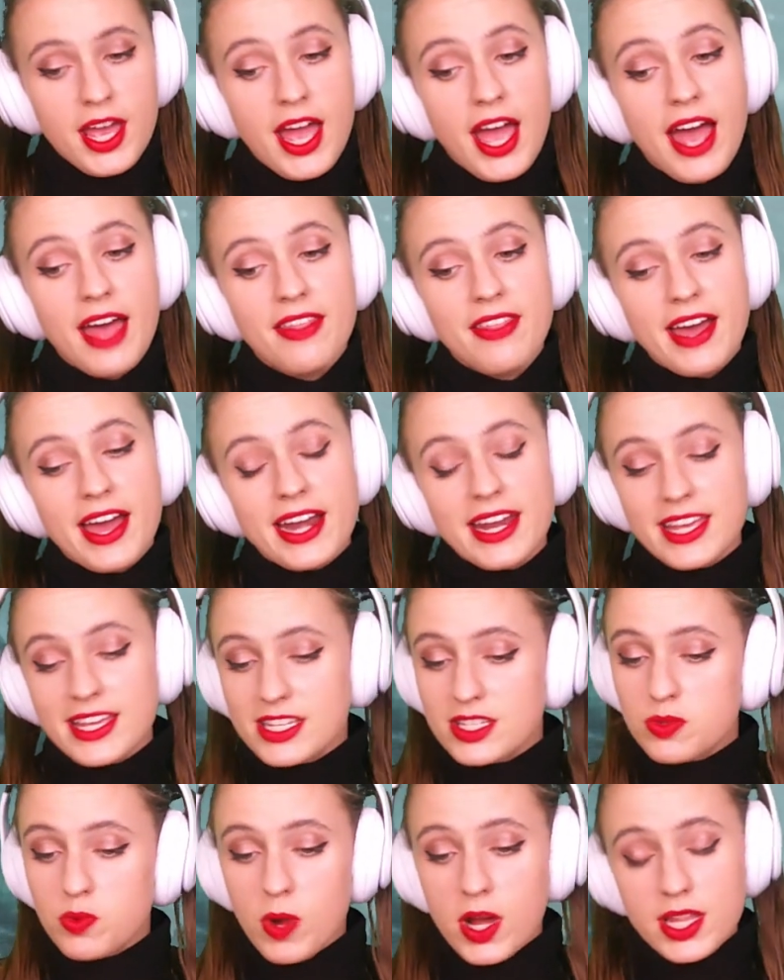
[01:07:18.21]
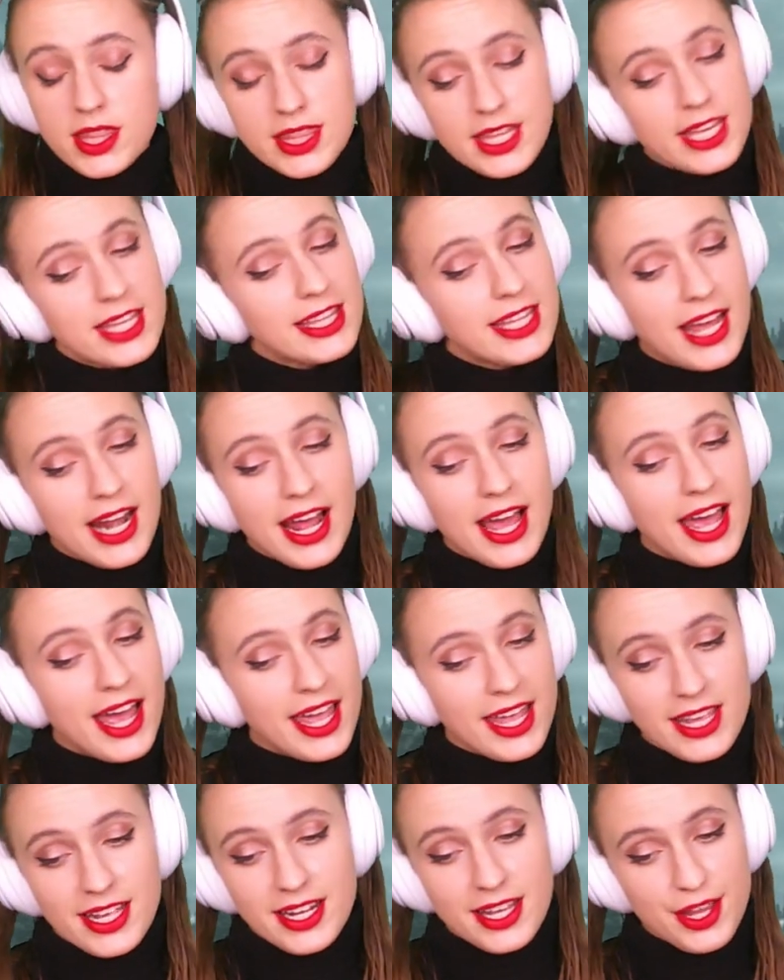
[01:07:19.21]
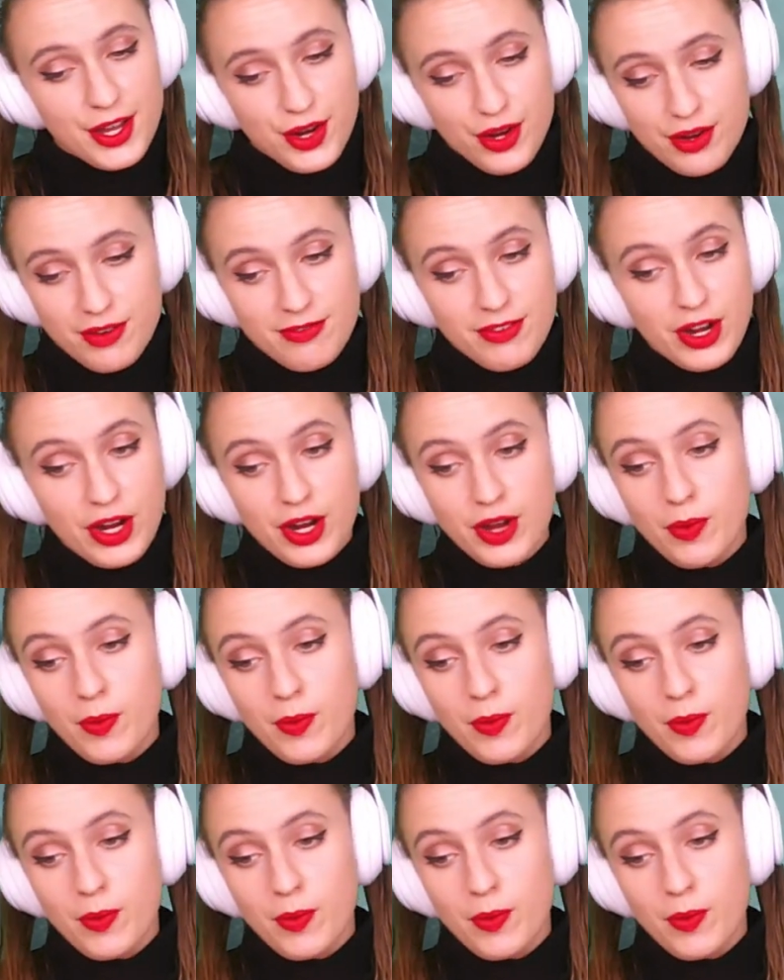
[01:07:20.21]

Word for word: And that is one thing that I ain't hearing very